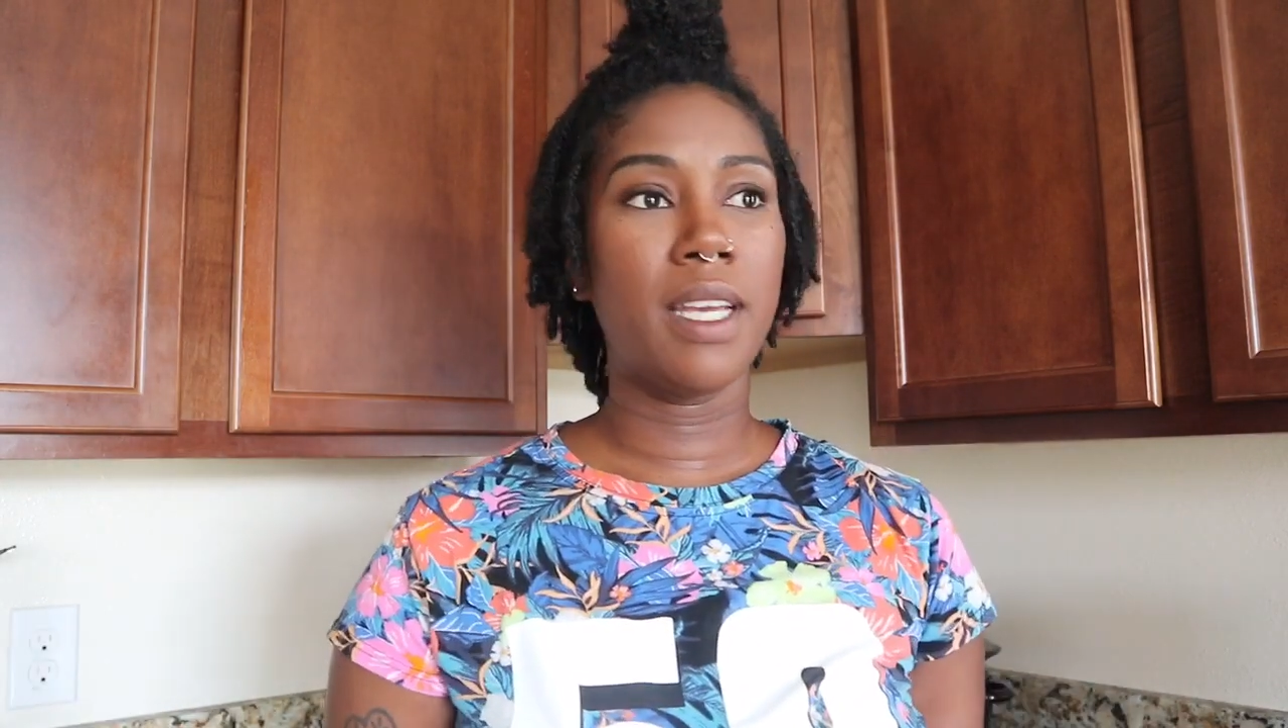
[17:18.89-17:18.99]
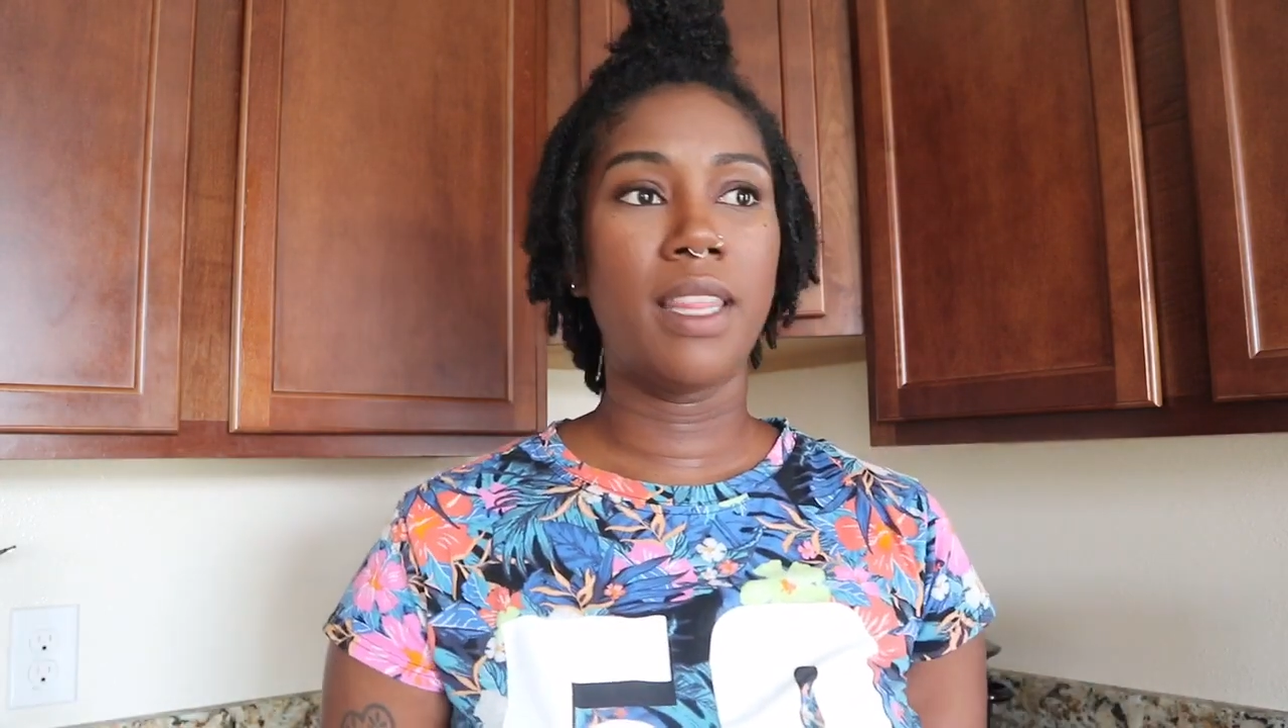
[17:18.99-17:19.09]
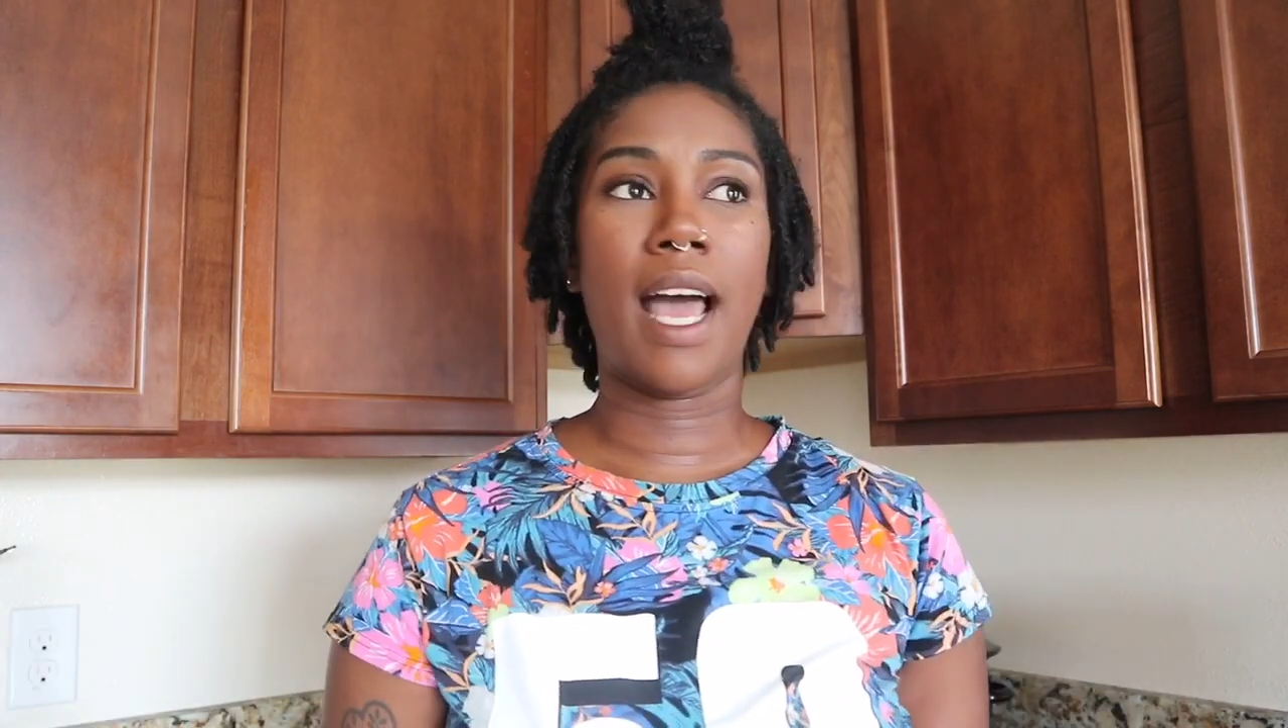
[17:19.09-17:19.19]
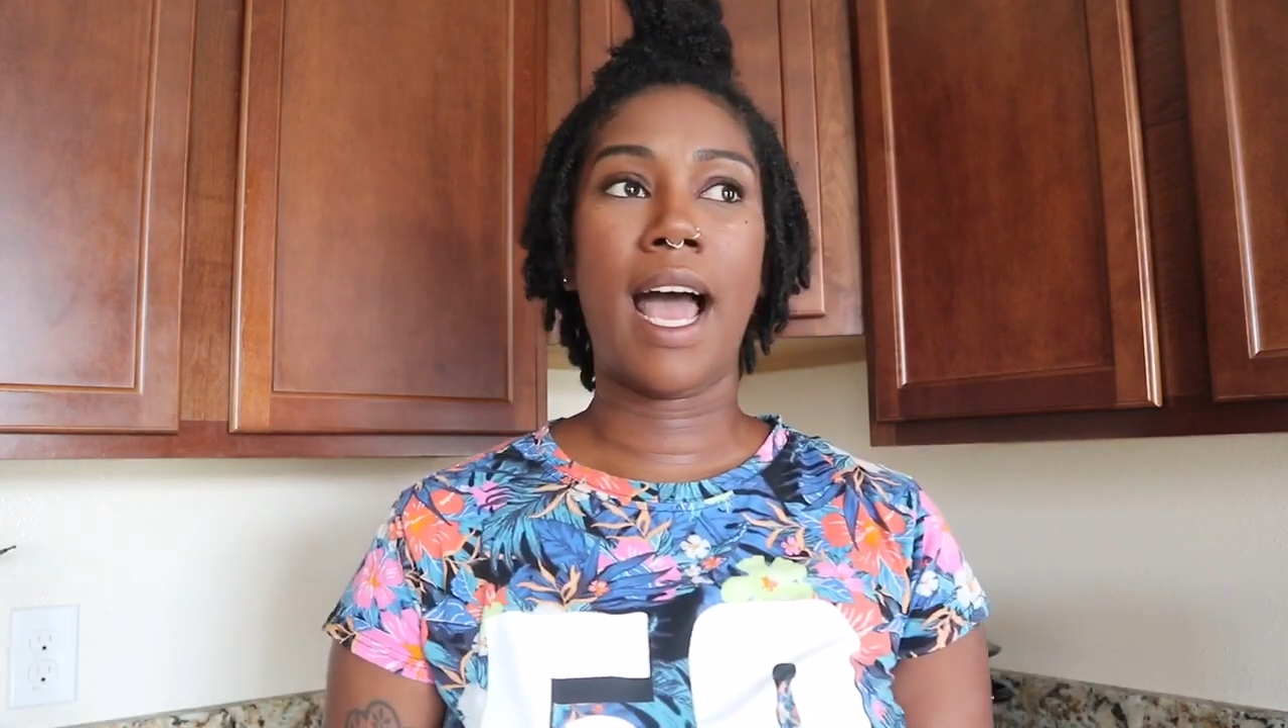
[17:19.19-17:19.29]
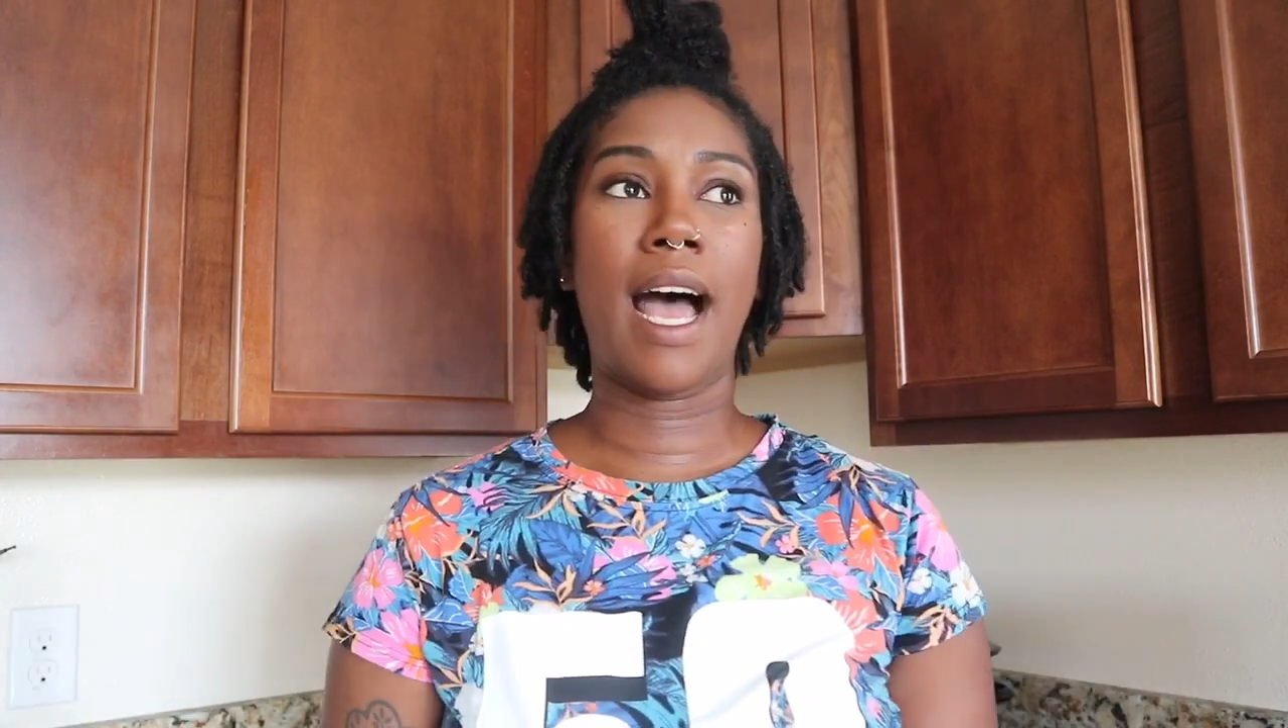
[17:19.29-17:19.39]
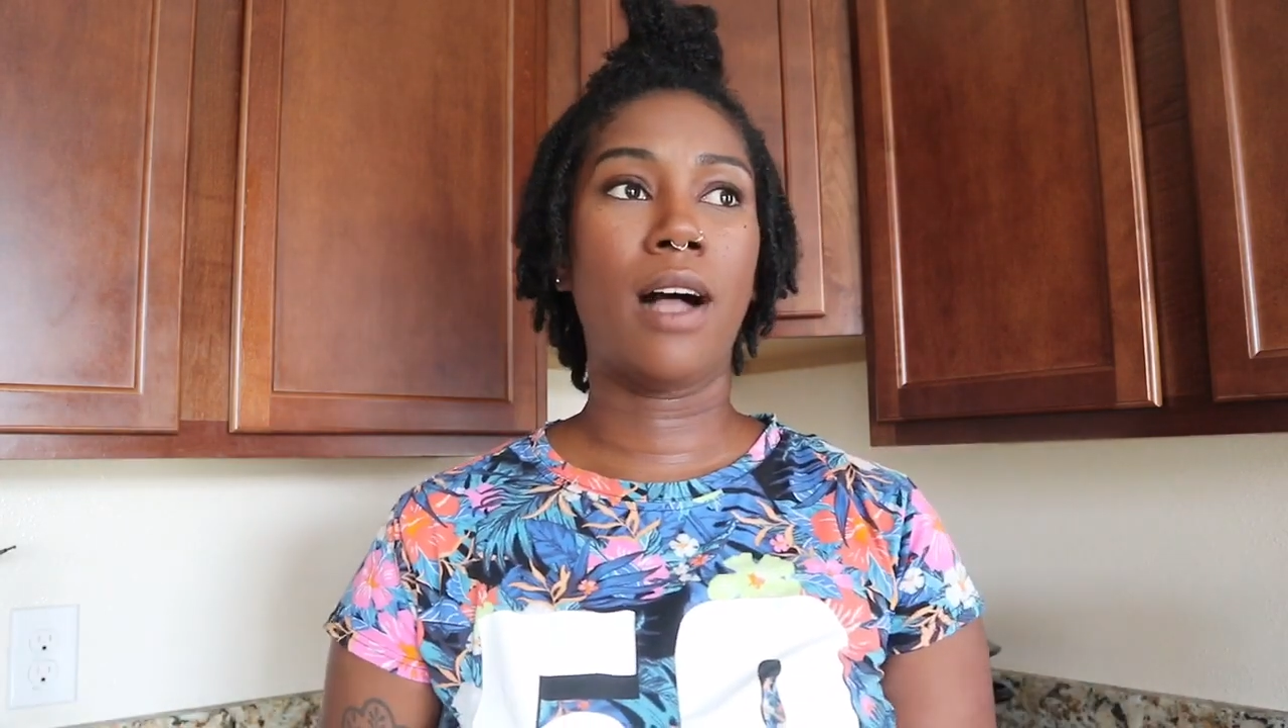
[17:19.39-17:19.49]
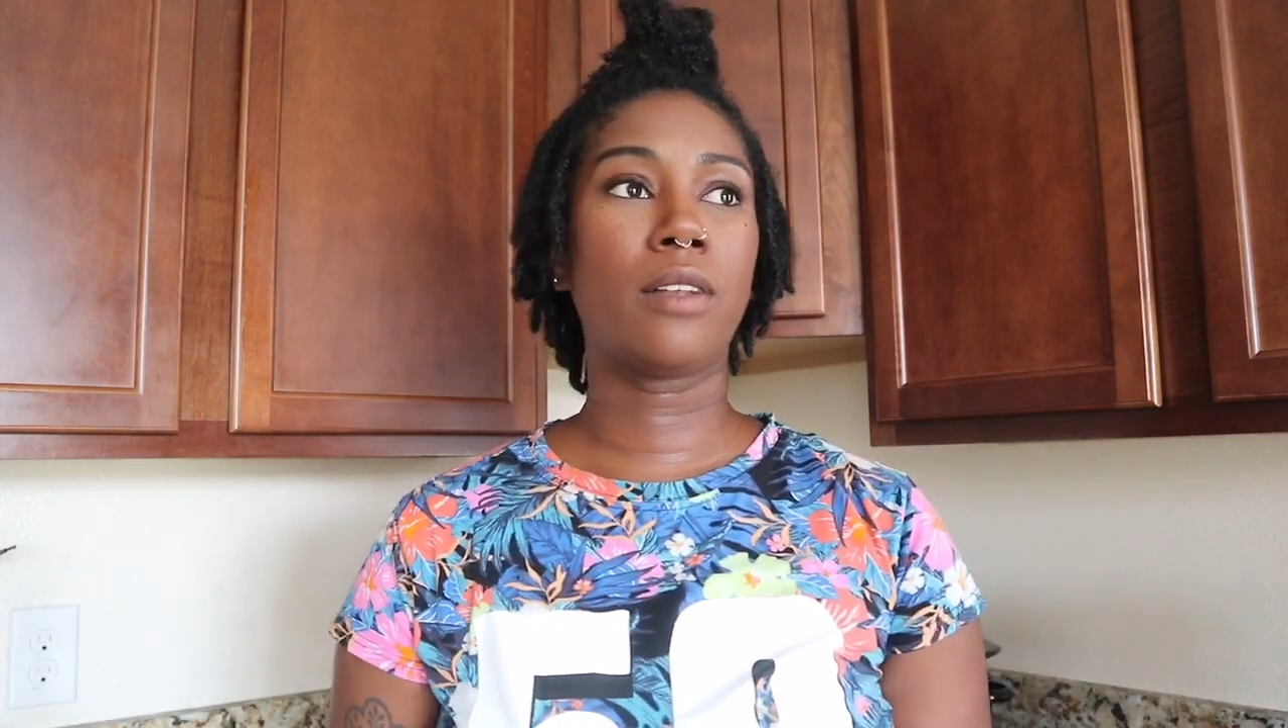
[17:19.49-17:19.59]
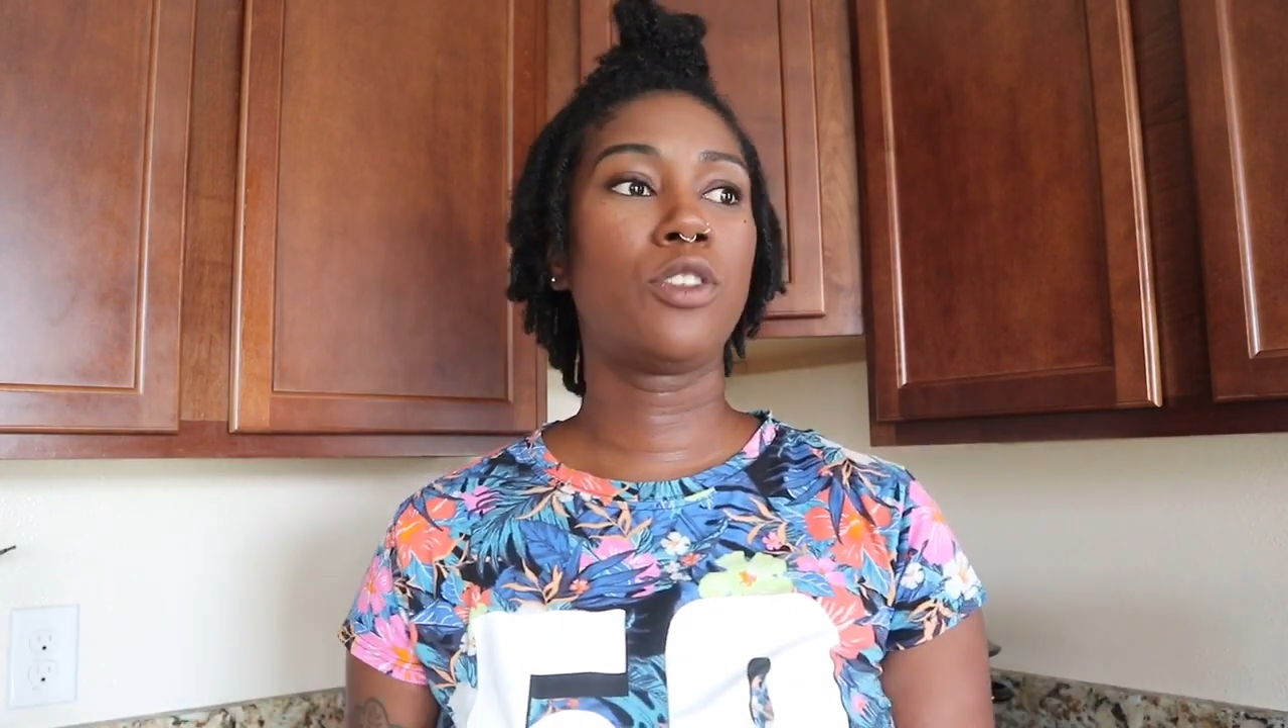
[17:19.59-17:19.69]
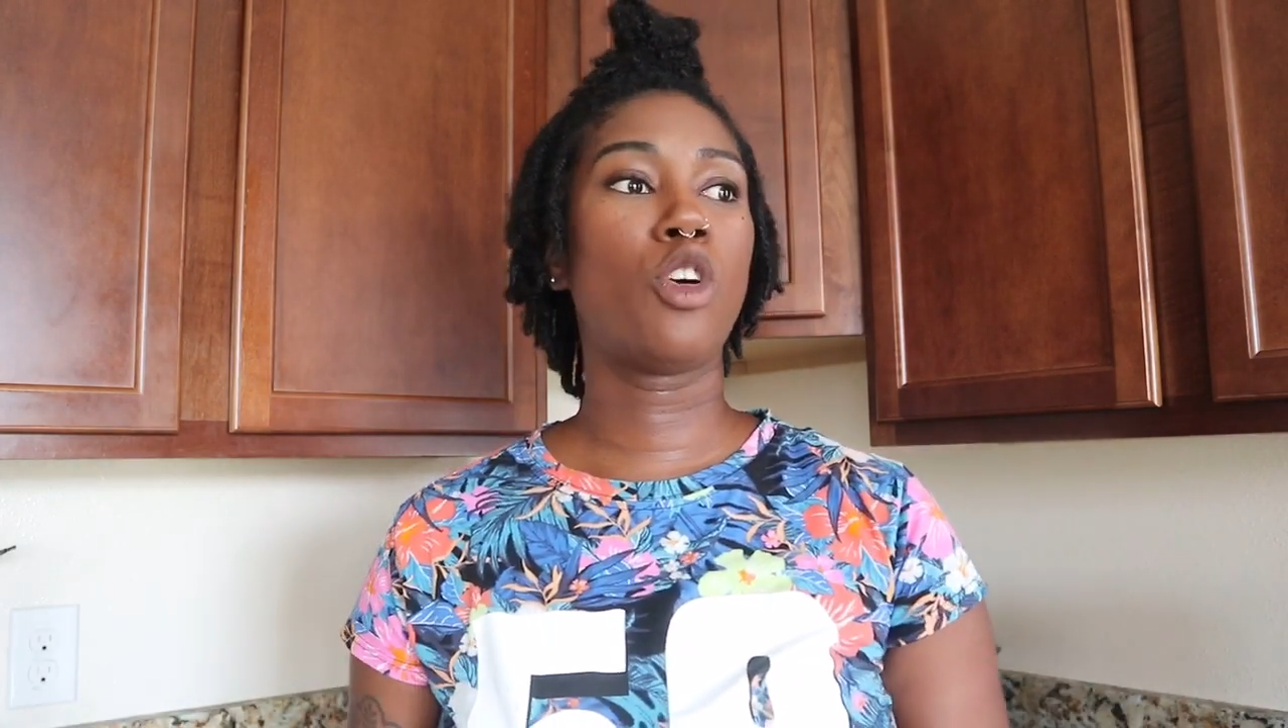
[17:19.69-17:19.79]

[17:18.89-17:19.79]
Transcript: in the house,